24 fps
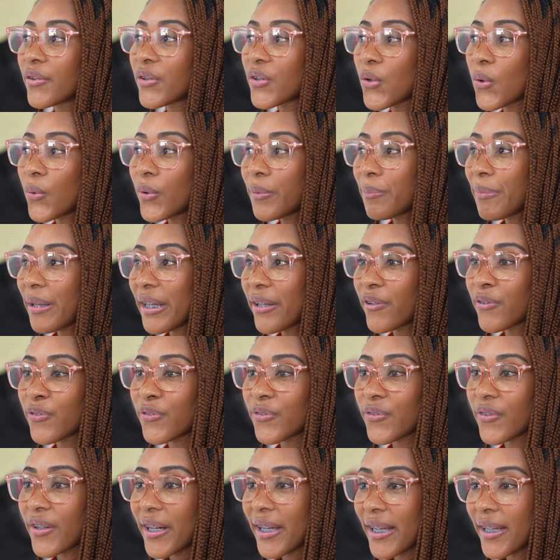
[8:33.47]
Don't be
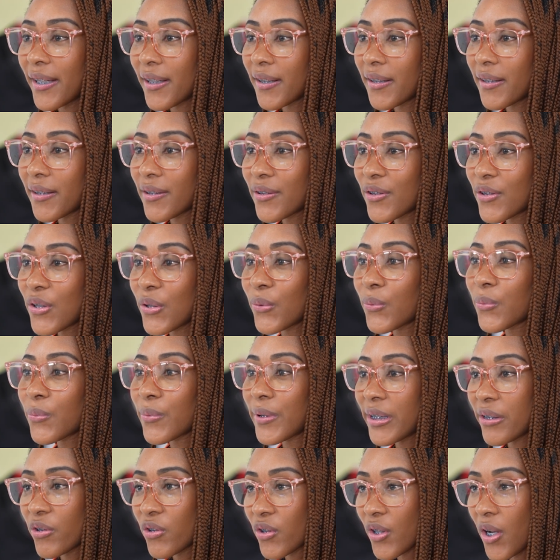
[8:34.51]
afraid to
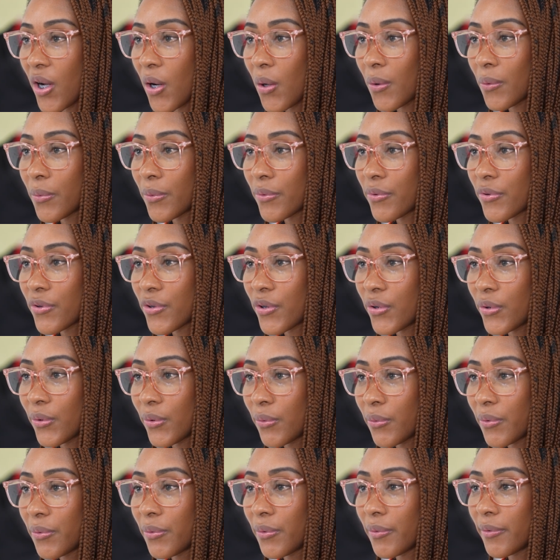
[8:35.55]
reach out
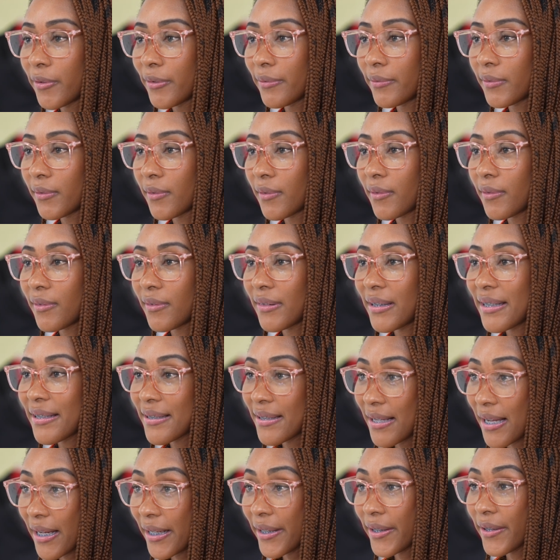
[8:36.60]
to
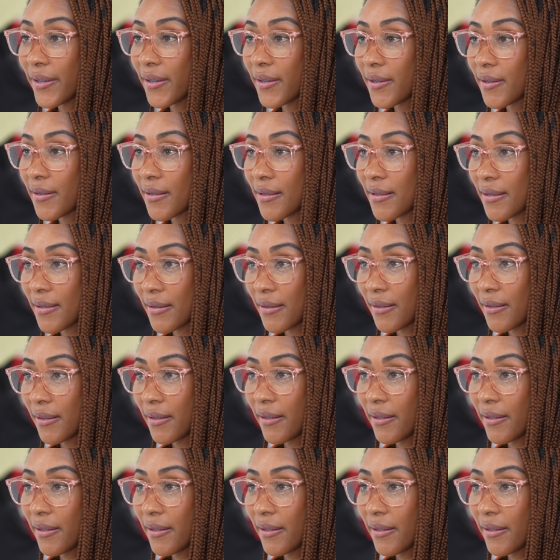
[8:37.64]
designers.